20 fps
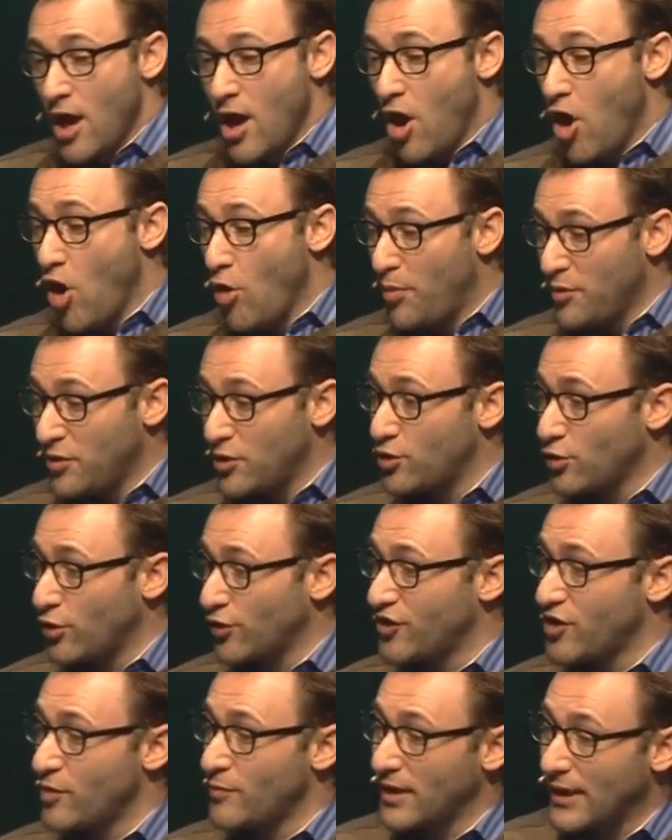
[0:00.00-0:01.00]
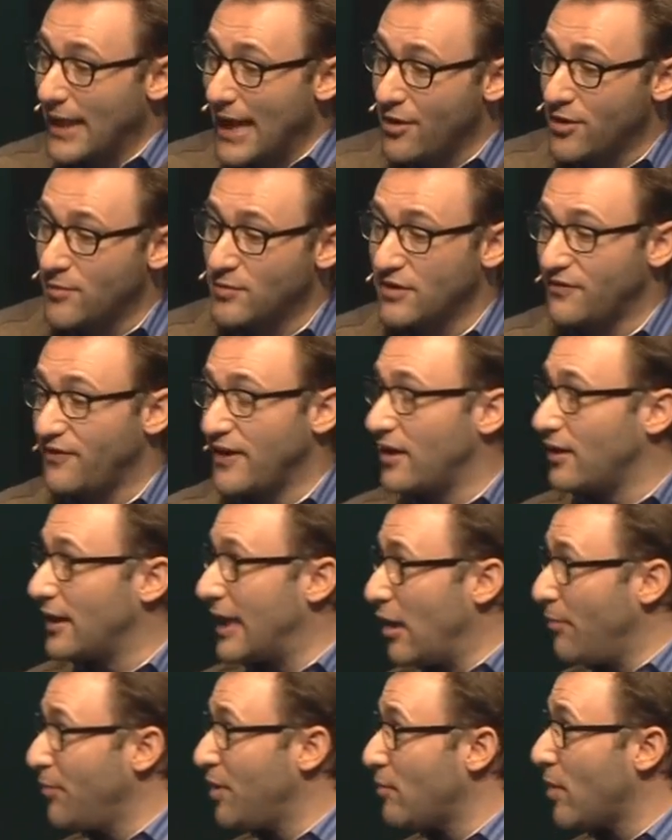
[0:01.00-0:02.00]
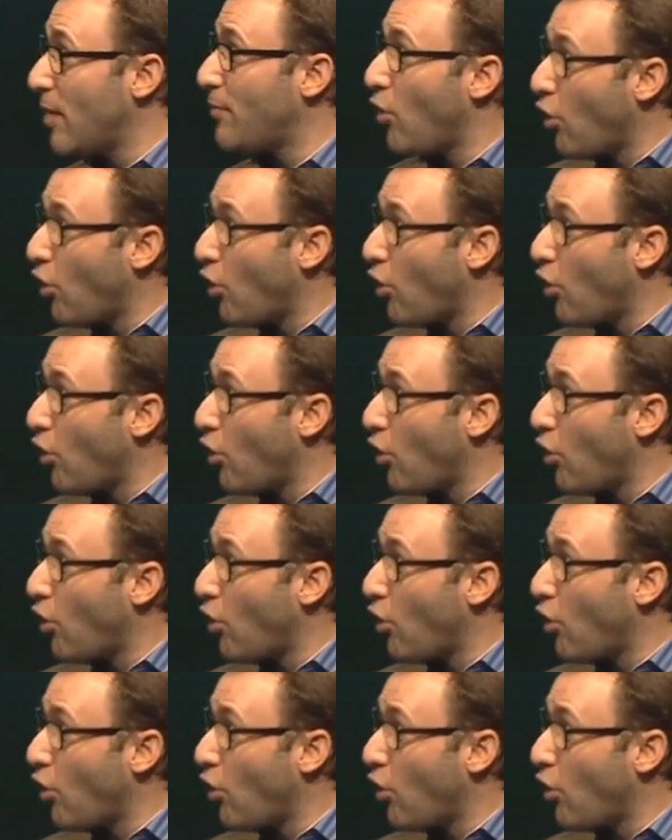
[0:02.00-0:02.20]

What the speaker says: open the doors to them, allow them to fail, help them up,